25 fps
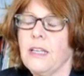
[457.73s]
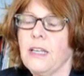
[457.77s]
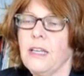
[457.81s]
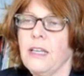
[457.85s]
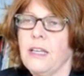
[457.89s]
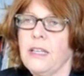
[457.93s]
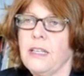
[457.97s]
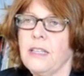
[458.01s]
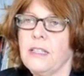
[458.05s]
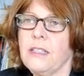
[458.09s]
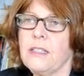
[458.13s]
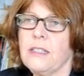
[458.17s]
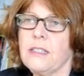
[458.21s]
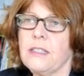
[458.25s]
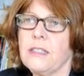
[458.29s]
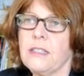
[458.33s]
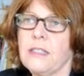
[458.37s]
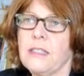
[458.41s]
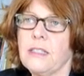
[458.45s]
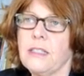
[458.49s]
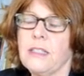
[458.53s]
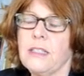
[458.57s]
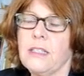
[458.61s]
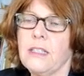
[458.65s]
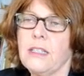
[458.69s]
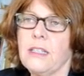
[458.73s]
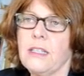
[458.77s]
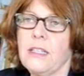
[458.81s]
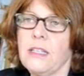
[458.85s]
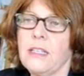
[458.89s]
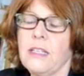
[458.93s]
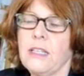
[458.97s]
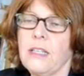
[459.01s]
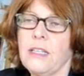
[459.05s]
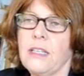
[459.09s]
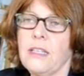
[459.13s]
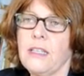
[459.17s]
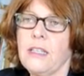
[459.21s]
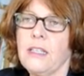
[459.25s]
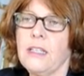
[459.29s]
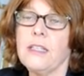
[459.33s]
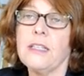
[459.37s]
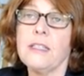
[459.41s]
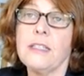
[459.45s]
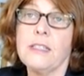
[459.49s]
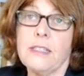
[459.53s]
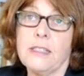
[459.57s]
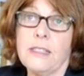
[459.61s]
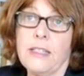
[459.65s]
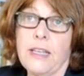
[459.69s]
and he
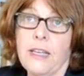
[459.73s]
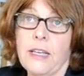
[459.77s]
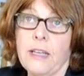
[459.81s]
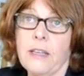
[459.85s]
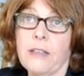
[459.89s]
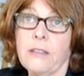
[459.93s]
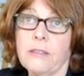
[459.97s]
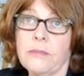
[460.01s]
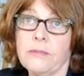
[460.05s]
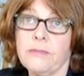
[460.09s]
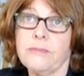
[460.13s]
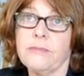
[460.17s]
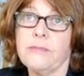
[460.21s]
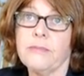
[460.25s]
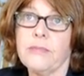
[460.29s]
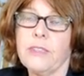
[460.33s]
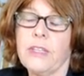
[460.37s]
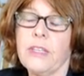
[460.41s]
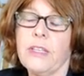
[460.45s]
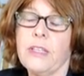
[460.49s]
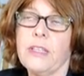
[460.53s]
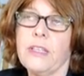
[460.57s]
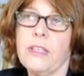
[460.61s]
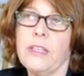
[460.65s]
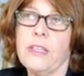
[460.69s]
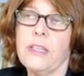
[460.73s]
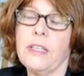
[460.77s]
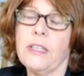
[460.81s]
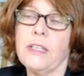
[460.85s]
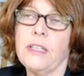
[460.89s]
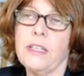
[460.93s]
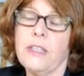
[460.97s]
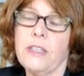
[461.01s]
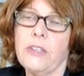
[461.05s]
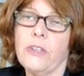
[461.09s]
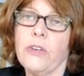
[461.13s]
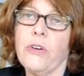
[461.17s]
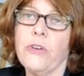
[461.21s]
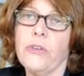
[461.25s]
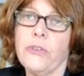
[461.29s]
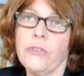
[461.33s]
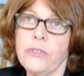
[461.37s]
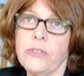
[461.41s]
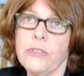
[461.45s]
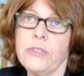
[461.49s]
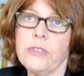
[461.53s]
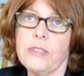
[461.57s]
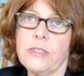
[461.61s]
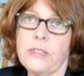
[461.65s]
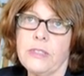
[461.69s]
is now, and he
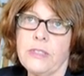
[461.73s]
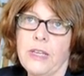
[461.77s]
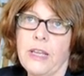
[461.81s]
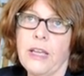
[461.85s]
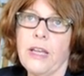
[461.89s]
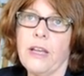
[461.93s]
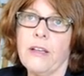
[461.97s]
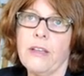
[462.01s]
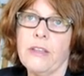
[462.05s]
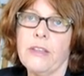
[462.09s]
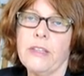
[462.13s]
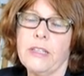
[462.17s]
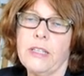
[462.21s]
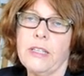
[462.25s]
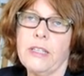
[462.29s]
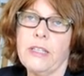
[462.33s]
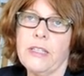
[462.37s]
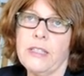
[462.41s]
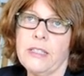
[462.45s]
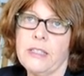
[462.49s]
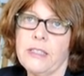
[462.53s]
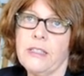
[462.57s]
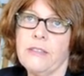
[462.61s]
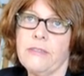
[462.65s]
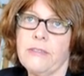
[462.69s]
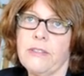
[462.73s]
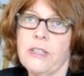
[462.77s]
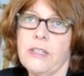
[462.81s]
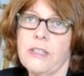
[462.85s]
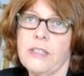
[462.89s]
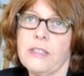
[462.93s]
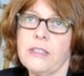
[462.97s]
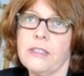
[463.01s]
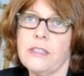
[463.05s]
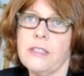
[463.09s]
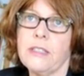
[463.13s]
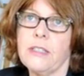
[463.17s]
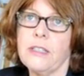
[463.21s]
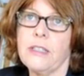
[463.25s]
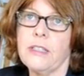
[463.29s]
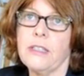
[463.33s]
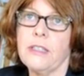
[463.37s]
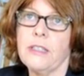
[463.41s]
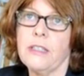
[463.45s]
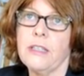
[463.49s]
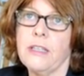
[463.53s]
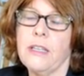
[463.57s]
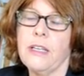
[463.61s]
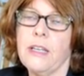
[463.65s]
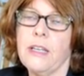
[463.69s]
knows now that he is FASD,
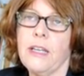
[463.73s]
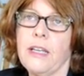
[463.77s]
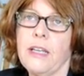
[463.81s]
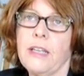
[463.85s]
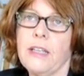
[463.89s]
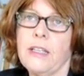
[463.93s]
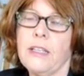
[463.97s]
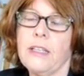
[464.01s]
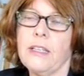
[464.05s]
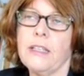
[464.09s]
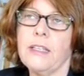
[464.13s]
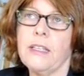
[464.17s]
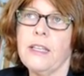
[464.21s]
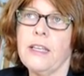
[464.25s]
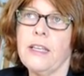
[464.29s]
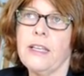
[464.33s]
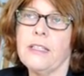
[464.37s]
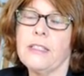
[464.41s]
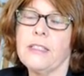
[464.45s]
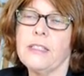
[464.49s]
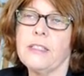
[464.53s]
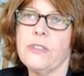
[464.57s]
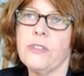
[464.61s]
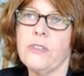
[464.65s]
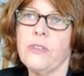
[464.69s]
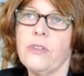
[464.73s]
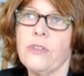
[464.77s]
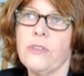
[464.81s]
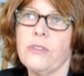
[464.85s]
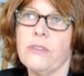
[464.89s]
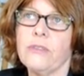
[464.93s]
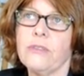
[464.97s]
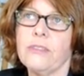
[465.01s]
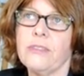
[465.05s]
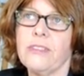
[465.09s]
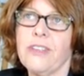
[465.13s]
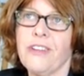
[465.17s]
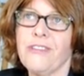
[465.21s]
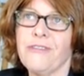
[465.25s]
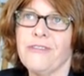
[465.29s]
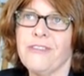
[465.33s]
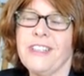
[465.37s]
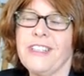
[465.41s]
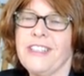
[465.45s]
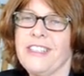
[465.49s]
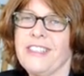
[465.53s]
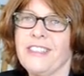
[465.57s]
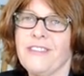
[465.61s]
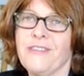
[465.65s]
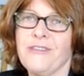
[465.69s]
and that's not a
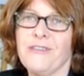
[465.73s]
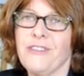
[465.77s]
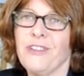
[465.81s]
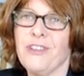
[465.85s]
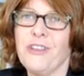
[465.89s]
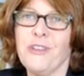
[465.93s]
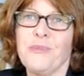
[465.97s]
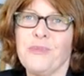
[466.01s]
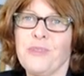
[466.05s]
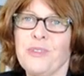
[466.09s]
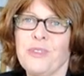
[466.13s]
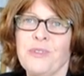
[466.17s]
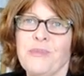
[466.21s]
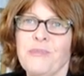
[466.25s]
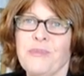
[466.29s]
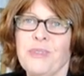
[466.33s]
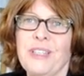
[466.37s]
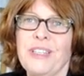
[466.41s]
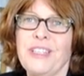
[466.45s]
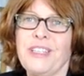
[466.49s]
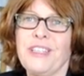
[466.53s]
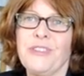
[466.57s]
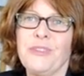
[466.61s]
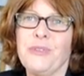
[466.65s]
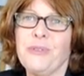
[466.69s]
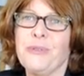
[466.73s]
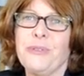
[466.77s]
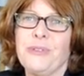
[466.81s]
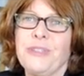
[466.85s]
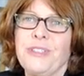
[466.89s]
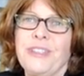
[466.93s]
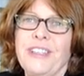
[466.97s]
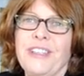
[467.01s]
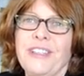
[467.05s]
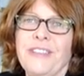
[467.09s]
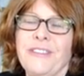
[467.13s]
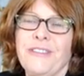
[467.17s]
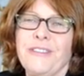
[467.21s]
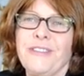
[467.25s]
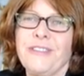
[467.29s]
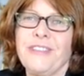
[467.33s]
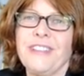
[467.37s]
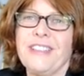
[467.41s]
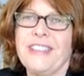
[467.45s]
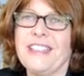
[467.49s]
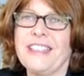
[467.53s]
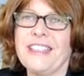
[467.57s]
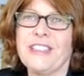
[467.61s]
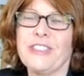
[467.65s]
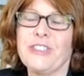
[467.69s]
reason for him to be naughty or
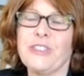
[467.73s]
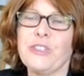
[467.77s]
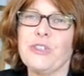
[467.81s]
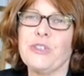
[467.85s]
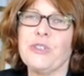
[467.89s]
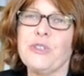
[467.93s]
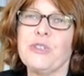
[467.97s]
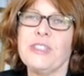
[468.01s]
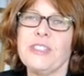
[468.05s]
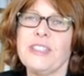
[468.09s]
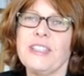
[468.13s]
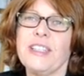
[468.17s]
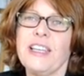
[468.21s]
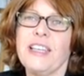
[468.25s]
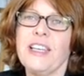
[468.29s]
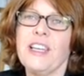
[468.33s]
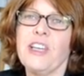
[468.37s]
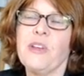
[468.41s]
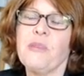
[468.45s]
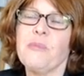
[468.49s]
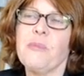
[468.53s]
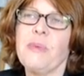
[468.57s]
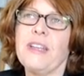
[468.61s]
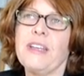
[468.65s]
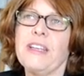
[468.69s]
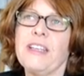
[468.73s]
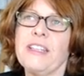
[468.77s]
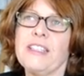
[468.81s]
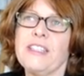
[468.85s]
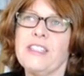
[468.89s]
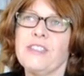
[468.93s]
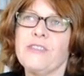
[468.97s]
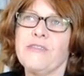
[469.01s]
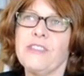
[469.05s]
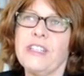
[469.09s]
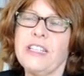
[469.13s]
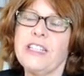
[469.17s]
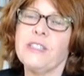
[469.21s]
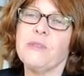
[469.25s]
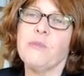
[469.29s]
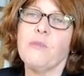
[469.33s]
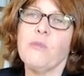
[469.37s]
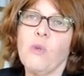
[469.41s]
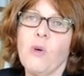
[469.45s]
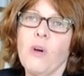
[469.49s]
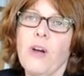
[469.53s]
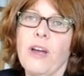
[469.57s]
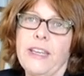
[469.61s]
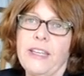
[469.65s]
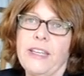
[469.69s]
an excuse, but it's a reason
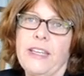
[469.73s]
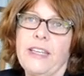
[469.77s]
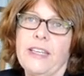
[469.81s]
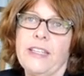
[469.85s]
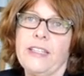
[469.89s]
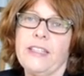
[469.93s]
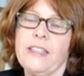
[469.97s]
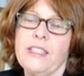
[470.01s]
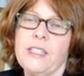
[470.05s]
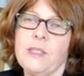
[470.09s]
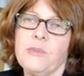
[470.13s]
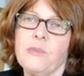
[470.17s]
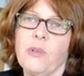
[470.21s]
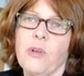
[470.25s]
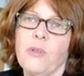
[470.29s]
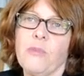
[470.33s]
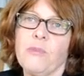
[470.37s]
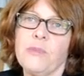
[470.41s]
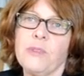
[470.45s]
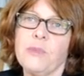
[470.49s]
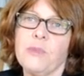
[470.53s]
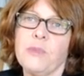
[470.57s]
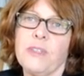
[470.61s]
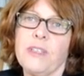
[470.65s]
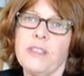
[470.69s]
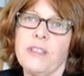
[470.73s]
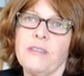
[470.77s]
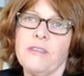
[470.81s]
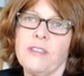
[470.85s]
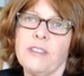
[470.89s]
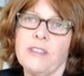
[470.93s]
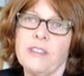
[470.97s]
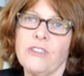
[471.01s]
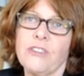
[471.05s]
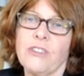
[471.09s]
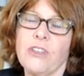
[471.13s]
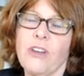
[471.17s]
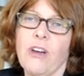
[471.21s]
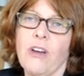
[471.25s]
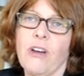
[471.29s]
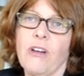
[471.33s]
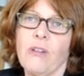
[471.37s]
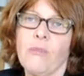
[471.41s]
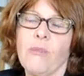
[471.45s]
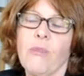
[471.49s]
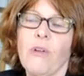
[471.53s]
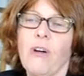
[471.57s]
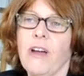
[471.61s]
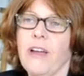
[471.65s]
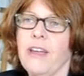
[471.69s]
why he had these problems when he was a
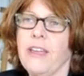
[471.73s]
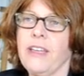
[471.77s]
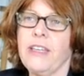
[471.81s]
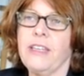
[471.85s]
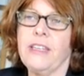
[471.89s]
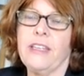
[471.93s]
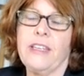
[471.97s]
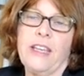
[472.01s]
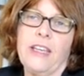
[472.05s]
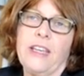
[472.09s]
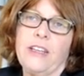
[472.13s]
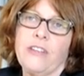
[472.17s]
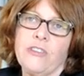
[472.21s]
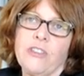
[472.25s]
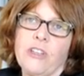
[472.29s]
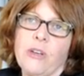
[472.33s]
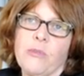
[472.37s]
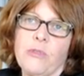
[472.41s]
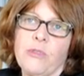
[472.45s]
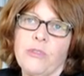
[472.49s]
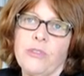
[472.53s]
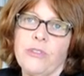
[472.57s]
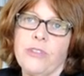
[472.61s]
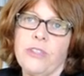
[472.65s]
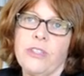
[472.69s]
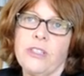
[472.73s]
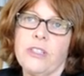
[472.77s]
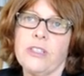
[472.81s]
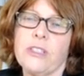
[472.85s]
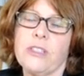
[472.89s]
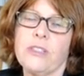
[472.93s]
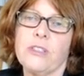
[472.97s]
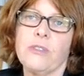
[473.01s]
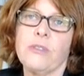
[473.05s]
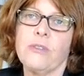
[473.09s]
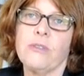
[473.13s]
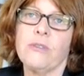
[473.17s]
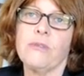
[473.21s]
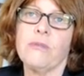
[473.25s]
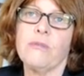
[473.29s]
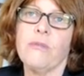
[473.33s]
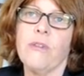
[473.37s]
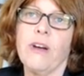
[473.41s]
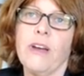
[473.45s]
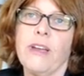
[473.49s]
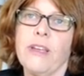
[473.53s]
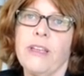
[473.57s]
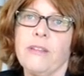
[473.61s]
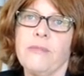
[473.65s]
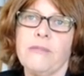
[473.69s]
child, why he had trouble learning at school,
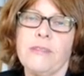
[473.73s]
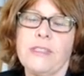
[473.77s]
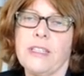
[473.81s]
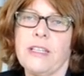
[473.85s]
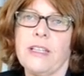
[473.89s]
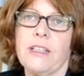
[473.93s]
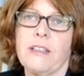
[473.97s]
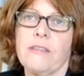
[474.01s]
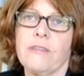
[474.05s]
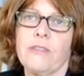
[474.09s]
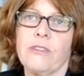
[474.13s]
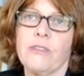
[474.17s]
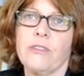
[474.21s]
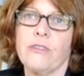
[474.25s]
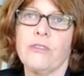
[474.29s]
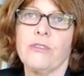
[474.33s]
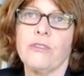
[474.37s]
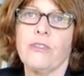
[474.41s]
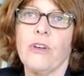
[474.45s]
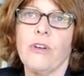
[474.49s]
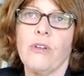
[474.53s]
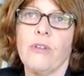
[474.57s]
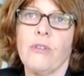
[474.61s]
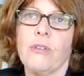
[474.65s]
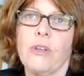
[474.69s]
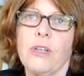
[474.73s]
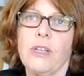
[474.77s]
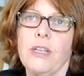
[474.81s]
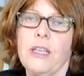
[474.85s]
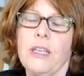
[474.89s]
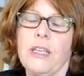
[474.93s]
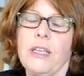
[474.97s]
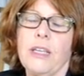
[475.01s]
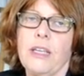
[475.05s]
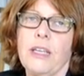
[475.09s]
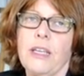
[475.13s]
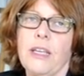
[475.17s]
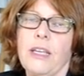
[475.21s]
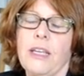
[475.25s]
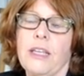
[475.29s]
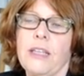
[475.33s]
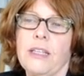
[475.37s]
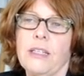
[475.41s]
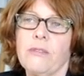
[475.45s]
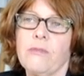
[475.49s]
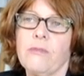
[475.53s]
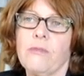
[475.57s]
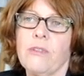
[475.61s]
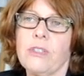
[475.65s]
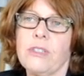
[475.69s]
why he was out of control,
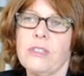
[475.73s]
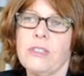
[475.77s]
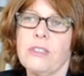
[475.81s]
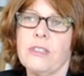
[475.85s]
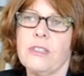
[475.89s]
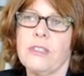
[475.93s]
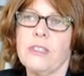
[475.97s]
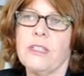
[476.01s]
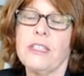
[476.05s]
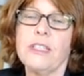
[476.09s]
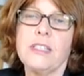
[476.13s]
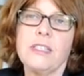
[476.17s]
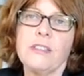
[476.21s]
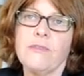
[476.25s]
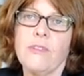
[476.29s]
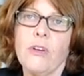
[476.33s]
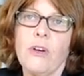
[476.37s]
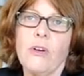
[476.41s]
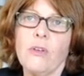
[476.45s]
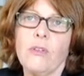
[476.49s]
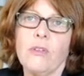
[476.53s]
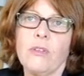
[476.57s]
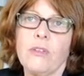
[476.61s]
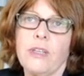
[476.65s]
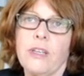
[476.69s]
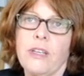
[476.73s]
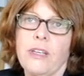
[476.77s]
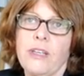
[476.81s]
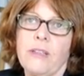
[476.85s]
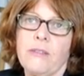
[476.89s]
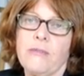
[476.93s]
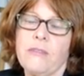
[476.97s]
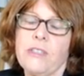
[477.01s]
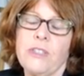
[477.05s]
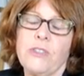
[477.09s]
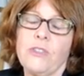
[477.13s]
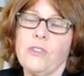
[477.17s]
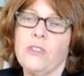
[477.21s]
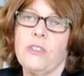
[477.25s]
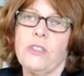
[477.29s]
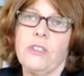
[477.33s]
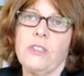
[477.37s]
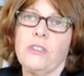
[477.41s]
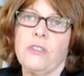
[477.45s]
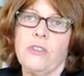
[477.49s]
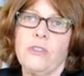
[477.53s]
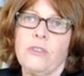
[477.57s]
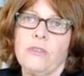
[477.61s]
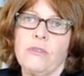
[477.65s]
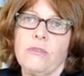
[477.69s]
and it wasn't his fault, and we certainly
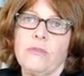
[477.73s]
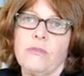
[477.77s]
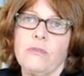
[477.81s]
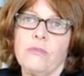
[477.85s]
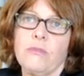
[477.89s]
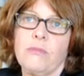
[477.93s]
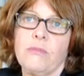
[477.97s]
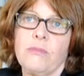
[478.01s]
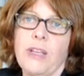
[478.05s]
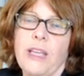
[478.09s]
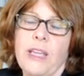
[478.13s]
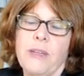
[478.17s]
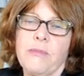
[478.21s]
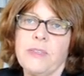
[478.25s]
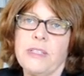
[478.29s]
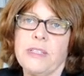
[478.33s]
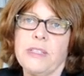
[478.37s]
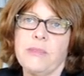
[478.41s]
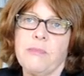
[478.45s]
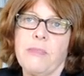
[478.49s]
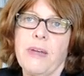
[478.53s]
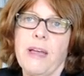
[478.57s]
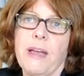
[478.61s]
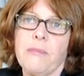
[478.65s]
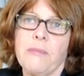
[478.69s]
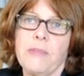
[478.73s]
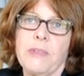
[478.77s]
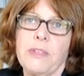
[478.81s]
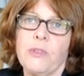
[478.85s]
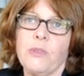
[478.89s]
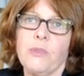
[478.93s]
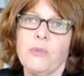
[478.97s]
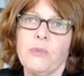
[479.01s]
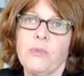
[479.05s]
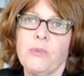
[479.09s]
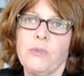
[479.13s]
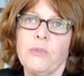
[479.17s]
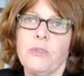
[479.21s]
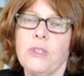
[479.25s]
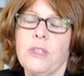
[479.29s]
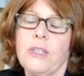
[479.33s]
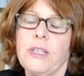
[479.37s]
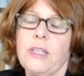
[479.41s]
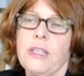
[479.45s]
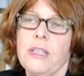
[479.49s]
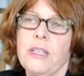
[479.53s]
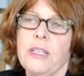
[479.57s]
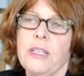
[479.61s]
don't blame his mum at all.